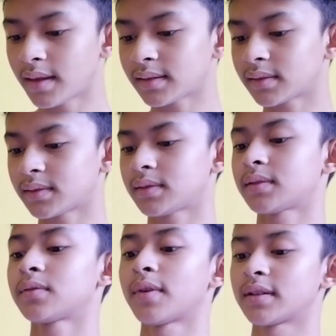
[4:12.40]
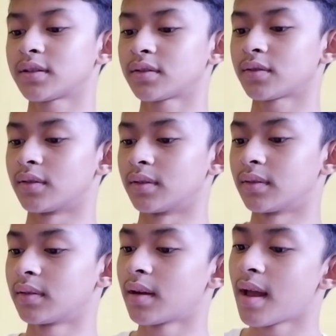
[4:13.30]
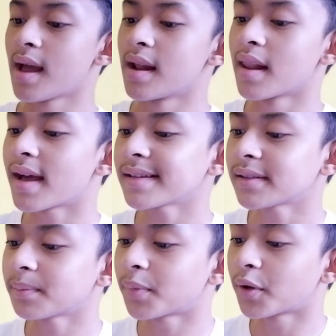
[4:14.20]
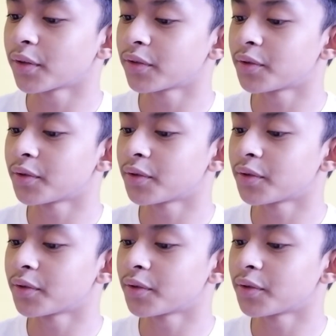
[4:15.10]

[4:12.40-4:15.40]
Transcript: Next question. Last sport